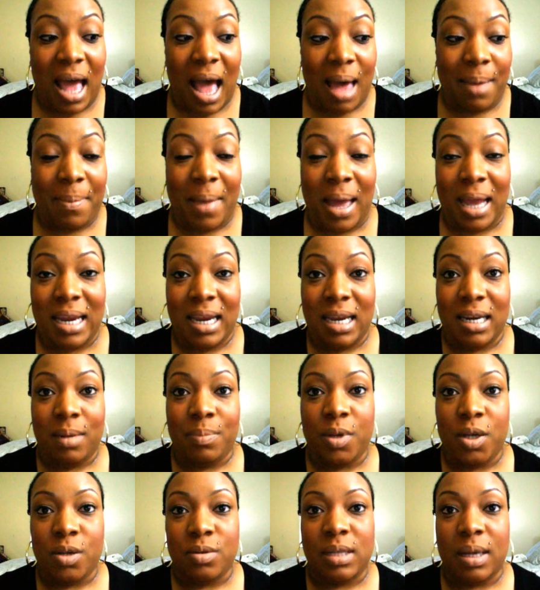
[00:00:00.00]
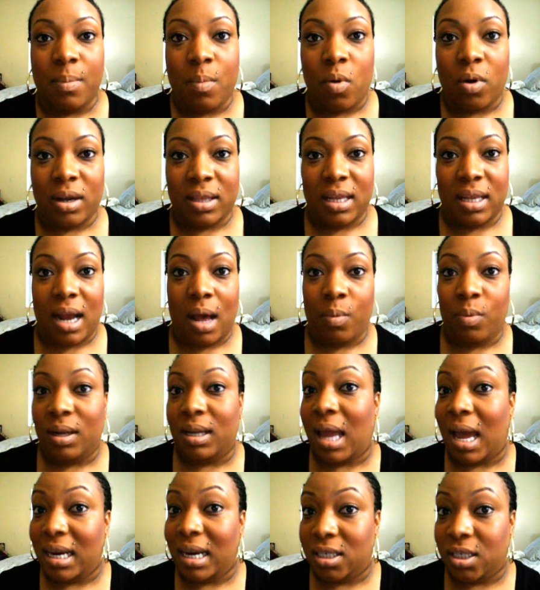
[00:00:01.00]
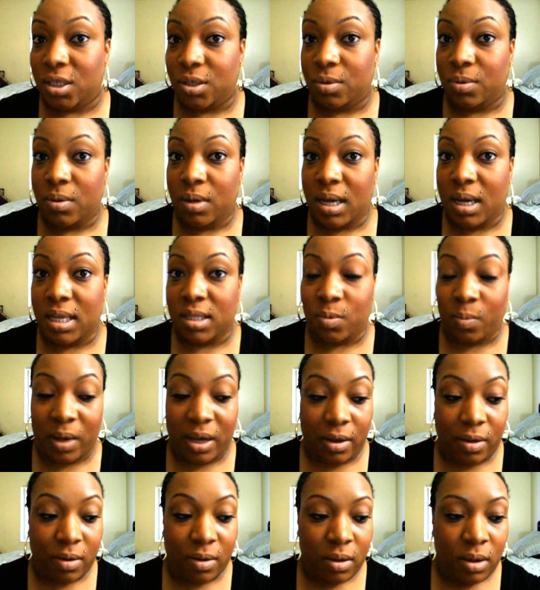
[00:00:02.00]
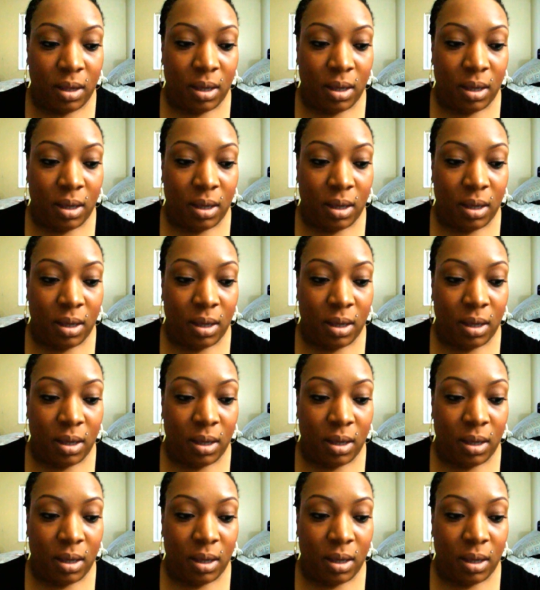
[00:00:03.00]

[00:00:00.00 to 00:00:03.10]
I might end up using more than I would like to as well.